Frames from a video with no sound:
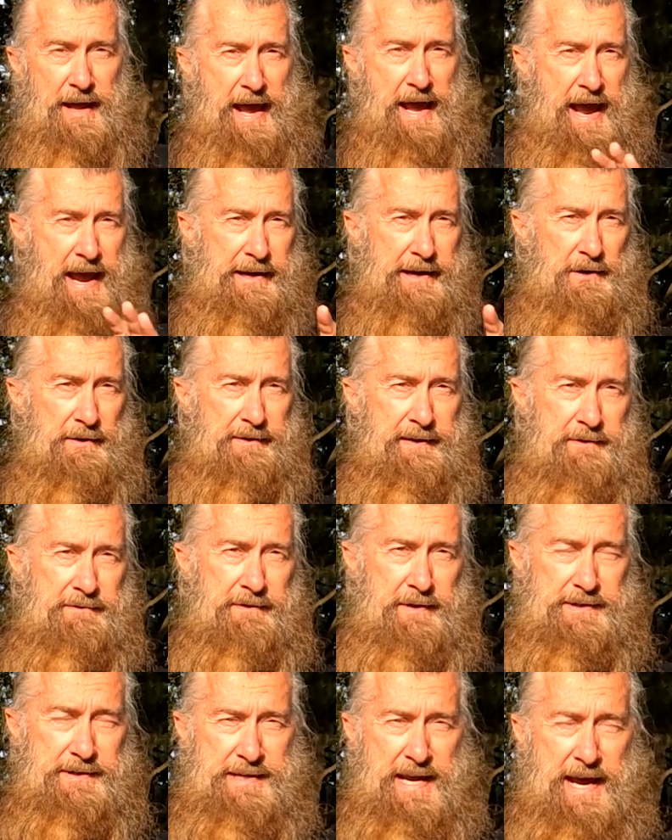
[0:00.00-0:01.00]
And
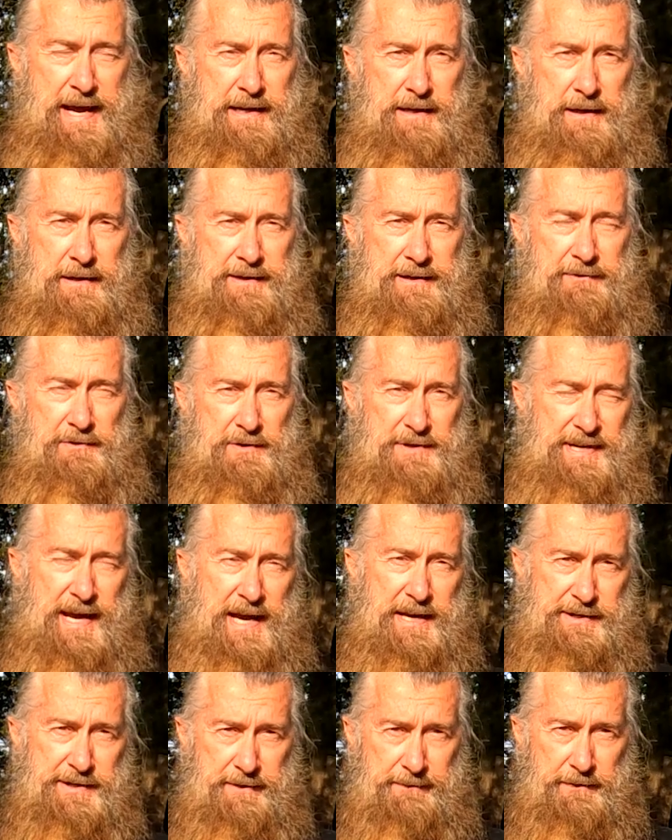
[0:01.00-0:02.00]
I've taken a different
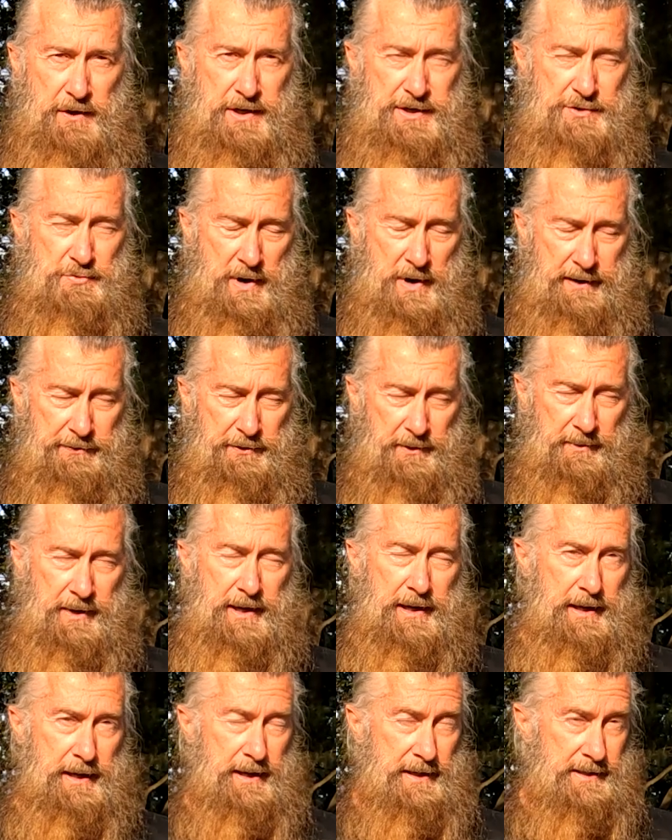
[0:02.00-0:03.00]
taste of each one of them.
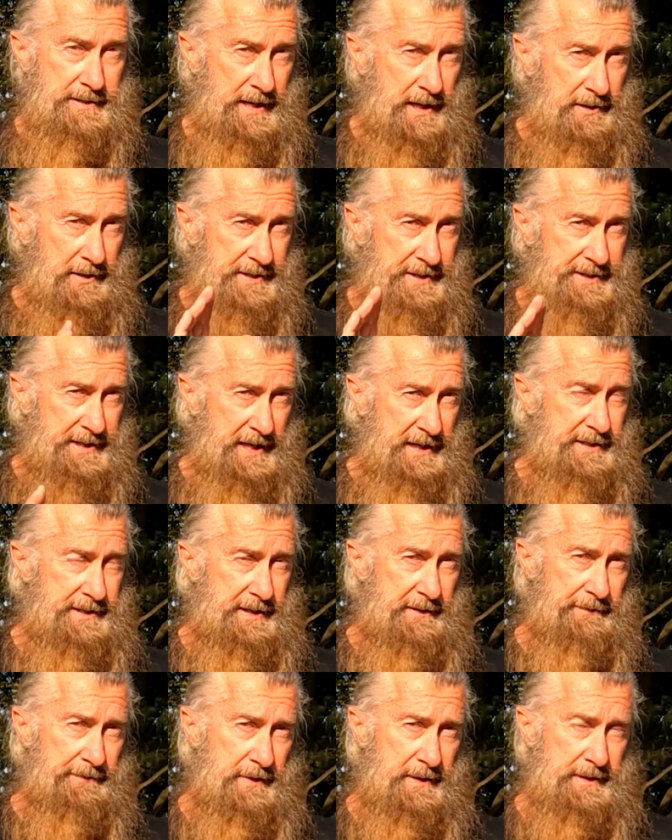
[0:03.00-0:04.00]
So there's 6
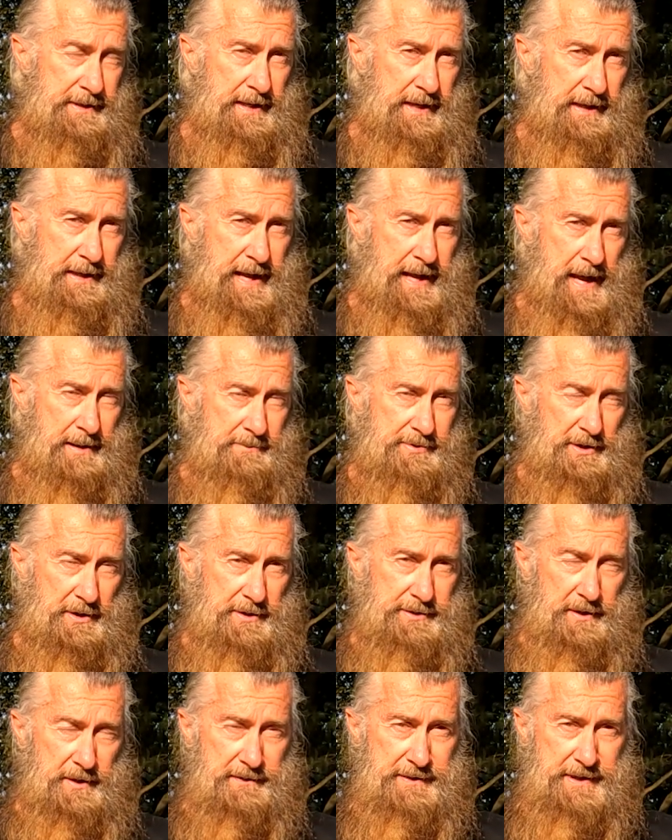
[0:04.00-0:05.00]
different
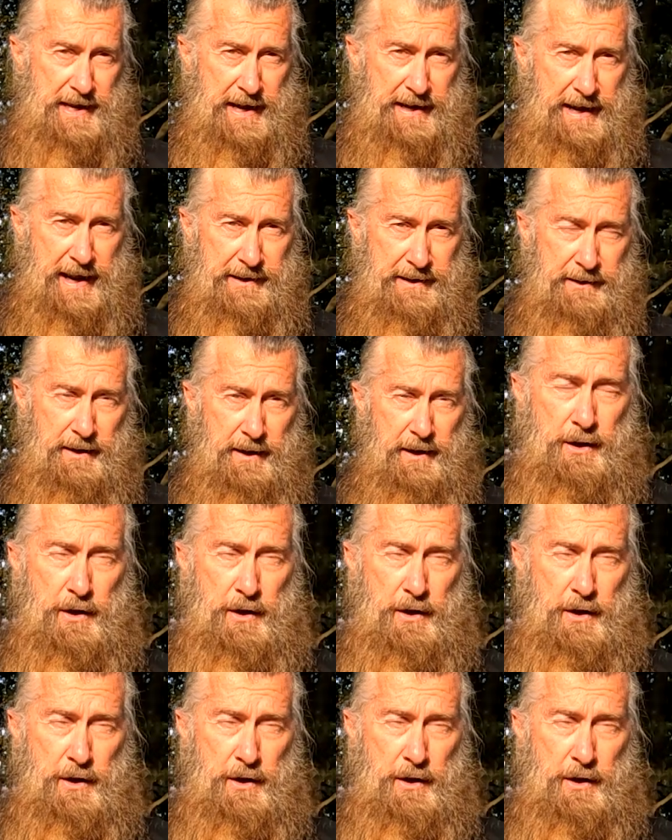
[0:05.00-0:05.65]
campsites I've stayed at.